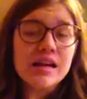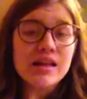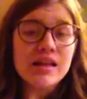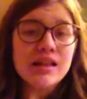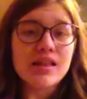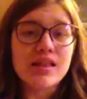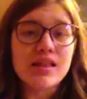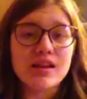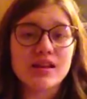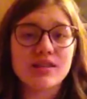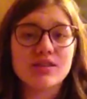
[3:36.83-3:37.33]

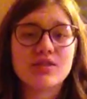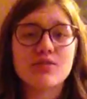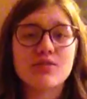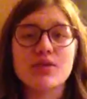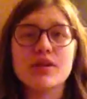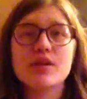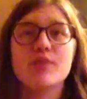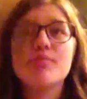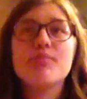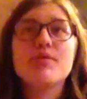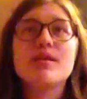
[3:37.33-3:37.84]
then it's going
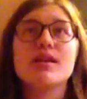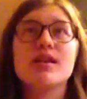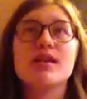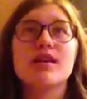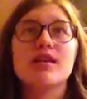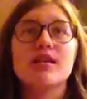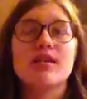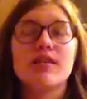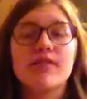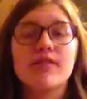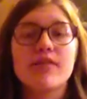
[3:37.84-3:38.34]
to be
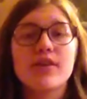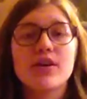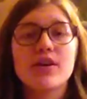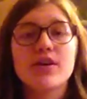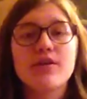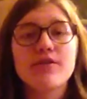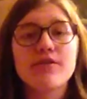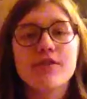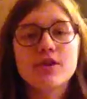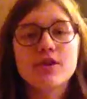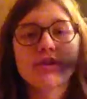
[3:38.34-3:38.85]
very
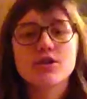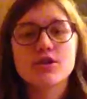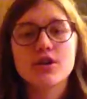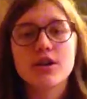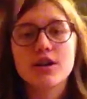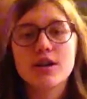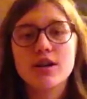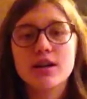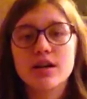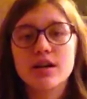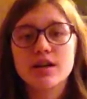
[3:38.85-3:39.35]

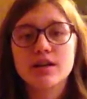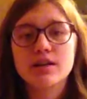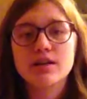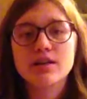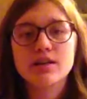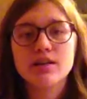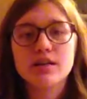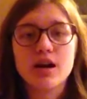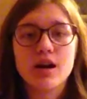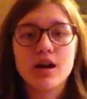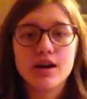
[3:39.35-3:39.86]
frustrating to
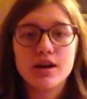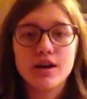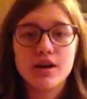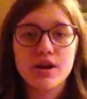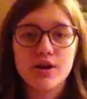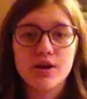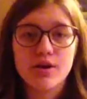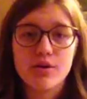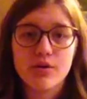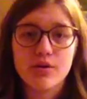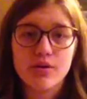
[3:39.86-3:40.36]
not
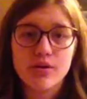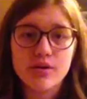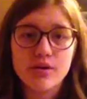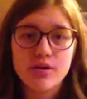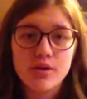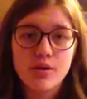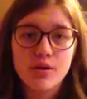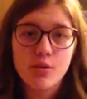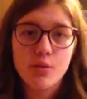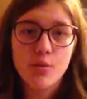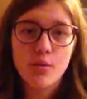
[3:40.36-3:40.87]
know
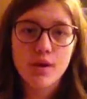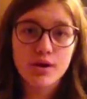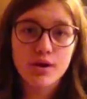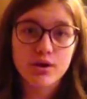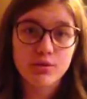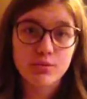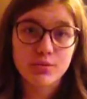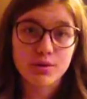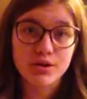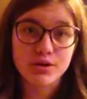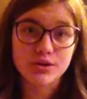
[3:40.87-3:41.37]
where your
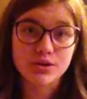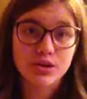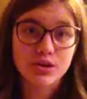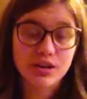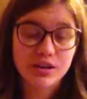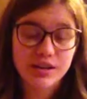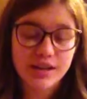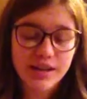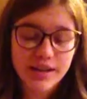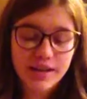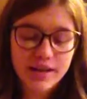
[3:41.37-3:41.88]
balls are going
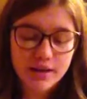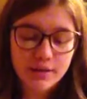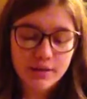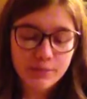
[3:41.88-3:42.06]
to land.